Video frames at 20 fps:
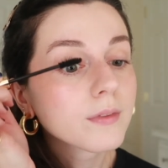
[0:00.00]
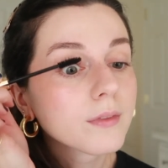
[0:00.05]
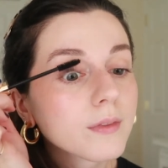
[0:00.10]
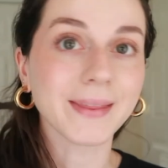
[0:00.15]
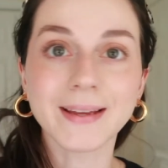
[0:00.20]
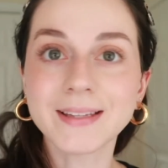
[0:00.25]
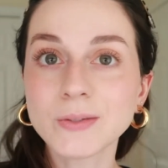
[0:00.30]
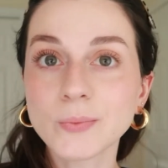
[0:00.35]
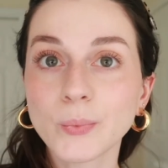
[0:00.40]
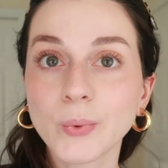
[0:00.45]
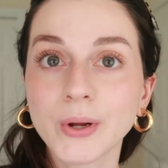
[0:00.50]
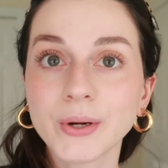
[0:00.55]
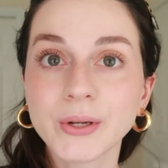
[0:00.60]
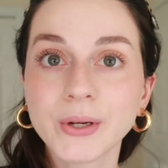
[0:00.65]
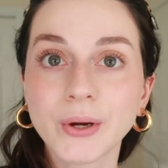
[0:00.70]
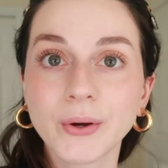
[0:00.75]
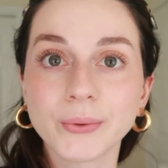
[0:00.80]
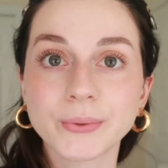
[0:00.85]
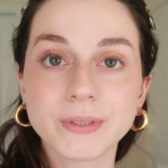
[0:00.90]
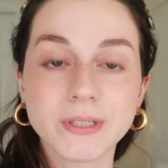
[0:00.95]
that's one
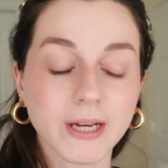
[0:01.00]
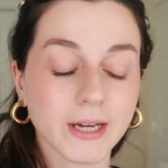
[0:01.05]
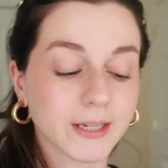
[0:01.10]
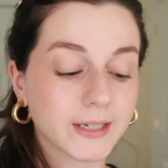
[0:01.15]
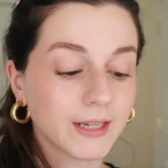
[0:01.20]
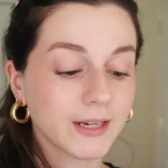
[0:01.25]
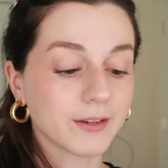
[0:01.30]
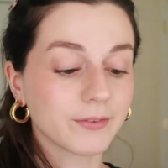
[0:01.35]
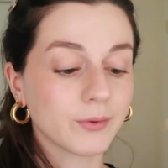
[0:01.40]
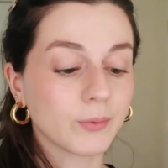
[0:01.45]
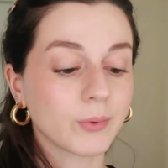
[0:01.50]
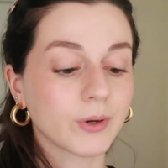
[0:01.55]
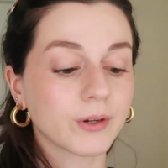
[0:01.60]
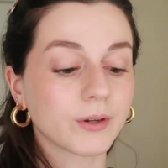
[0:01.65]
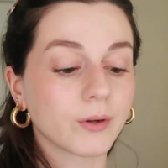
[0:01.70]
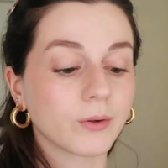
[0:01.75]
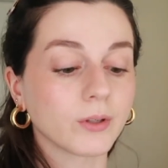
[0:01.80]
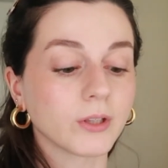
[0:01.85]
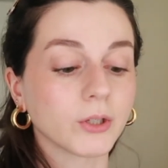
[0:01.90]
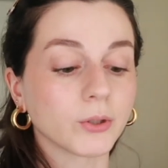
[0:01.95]
coat done and if you want to
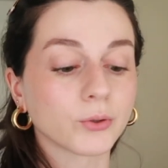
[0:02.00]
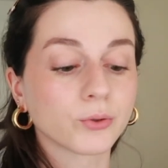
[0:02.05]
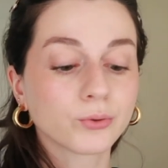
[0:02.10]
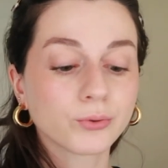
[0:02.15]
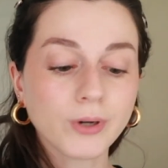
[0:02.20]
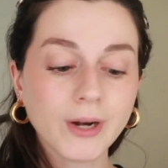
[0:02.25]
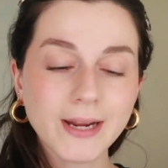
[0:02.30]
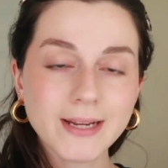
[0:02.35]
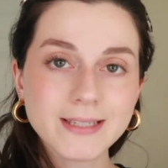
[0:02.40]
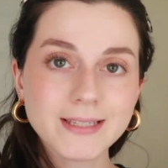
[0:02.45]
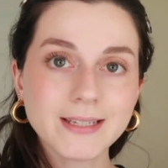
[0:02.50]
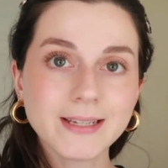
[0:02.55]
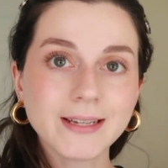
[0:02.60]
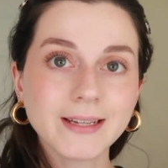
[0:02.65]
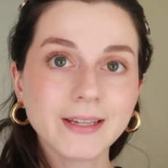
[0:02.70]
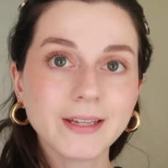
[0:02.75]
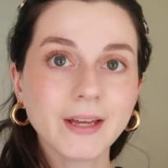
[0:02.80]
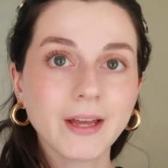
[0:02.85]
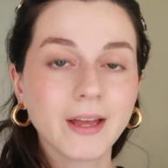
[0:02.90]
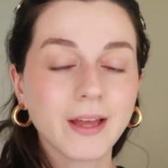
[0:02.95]
go a little
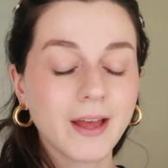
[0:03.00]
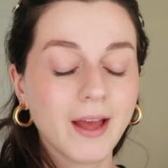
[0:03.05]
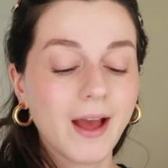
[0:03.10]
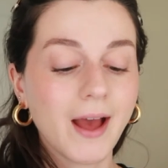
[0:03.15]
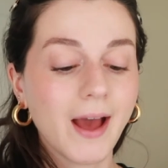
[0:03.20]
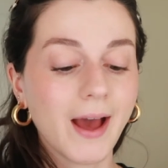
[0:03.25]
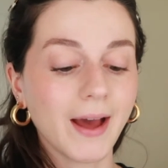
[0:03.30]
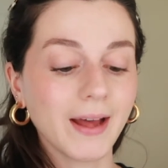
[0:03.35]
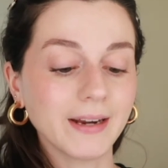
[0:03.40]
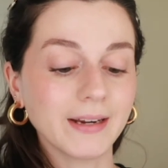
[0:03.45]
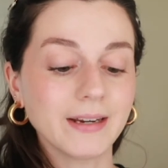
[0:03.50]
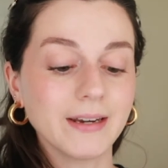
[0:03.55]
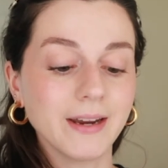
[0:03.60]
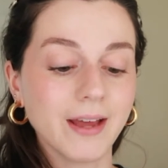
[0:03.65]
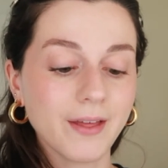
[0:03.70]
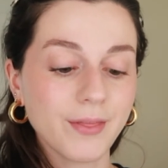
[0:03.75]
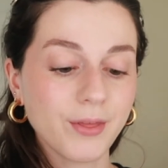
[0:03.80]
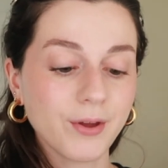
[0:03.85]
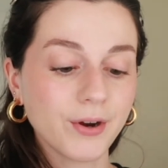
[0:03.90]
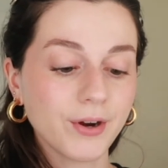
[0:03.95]
crazy add
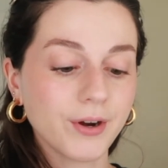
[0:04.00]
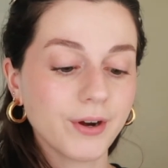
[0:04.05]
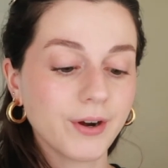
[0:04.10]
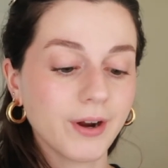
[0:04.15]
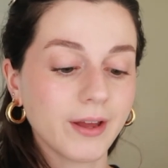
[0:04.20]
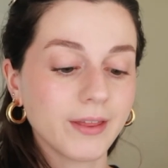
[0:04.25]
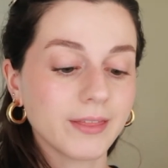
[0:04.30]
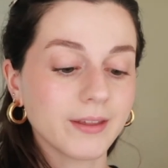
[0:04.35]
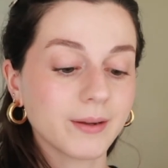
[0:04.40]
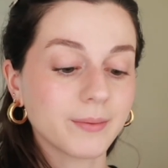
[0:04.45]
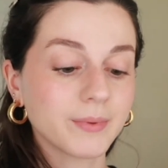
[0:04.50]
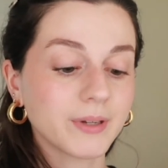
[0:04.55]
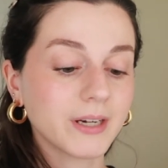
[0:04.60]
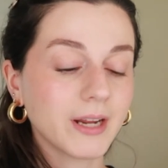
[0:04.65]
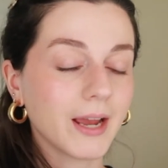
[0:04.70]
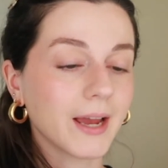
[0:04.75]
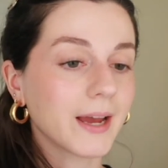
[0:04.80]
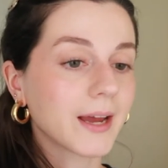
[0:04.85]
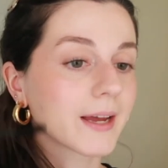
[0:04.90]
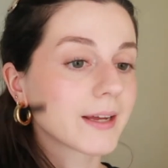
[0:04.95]
another. I think I'm
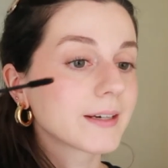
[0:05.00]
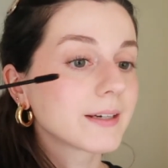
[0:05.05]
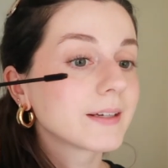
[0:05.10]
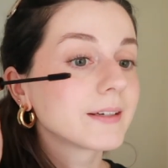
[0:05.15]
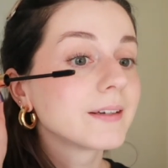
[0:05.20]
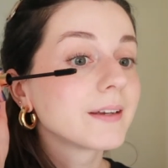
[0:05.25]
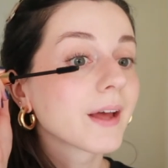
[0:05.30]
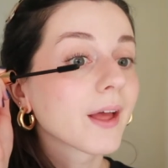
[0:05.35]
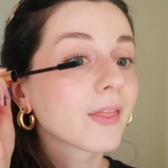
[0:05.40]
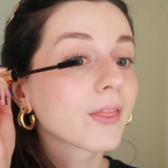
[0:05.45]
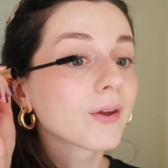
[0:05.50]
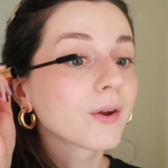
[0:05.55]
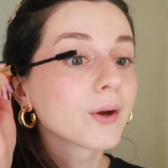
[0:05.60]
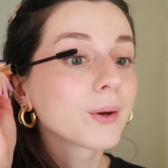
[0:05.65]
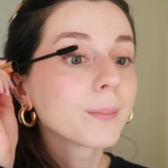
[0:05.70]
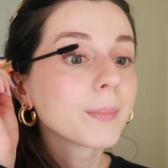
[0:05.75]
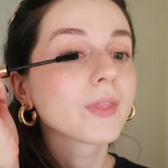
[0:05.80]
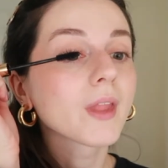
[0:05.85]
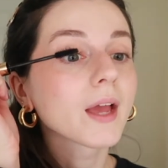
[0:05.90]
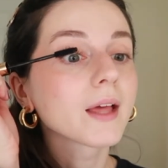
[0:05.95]
gonna add
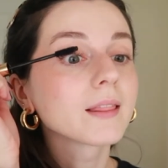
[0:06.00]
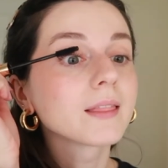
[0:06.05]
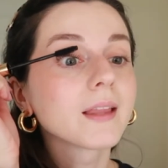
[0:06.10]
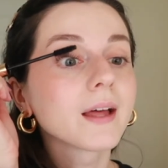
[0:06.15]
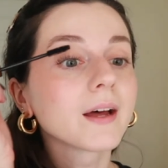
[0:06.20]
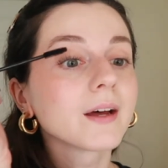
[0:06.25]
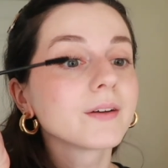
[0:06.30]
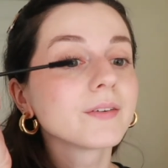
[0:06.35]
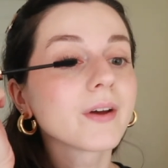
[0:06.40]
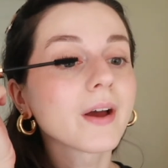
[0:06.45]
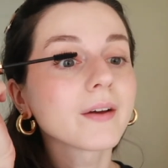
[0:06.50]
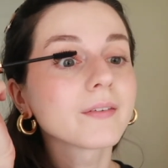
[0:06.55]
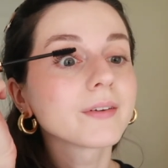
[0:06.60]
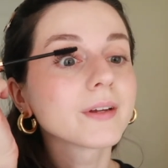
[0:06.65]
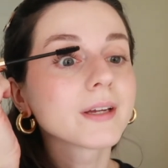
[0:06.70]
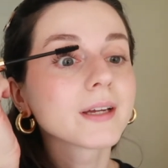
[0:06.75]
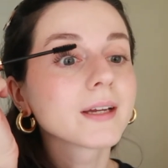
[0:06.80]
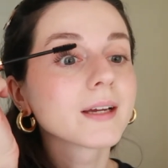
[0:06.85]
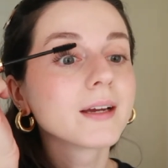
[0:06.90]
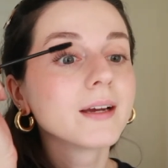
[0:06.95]
another. I love
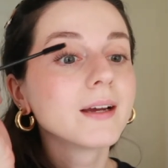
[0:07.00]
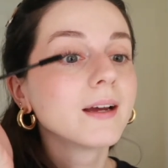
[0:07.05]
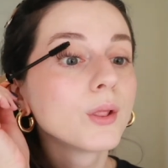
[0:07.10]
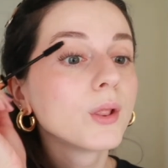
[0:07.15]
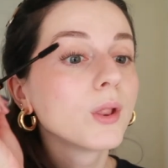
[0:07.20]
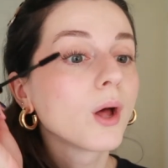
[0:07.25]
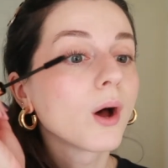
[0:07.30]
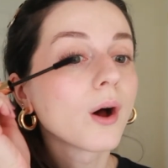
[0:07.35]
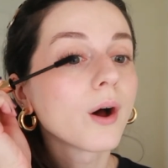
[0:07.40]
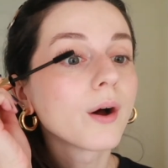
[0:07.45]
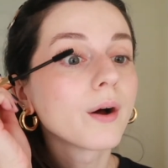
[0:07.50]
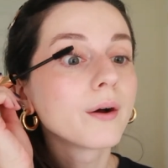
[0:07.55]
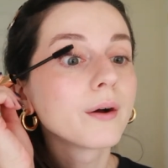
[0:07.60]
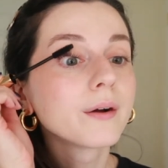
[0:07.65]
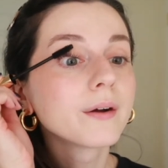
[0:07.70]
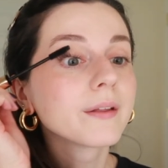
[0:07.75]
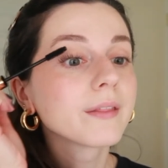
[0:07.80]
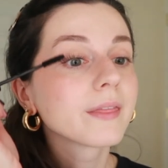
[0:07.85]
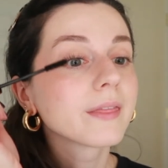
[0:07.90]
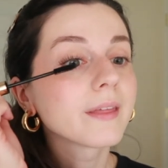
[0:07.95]
having
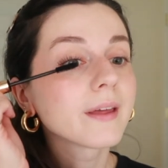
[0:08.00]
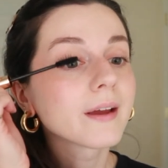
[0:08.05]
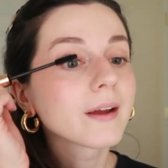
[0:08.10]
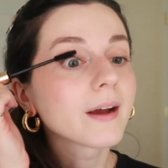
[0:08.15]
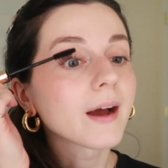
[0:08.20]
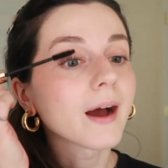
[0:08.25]
long, thick